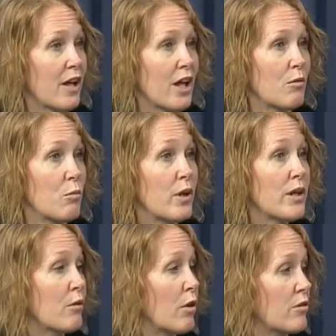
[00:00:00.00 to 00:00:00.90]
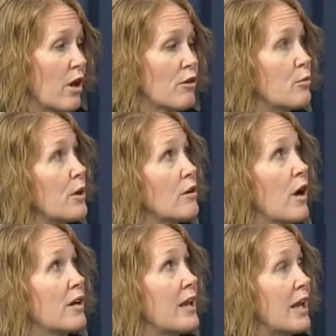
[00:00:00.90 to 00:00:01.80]
And we, as long as we are
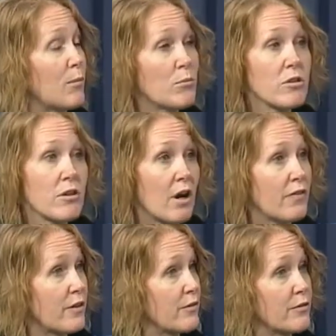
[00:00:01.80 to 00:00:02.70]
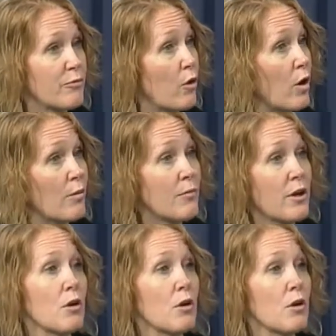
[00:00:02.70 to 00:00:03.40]
not named on mm -hmm. this form,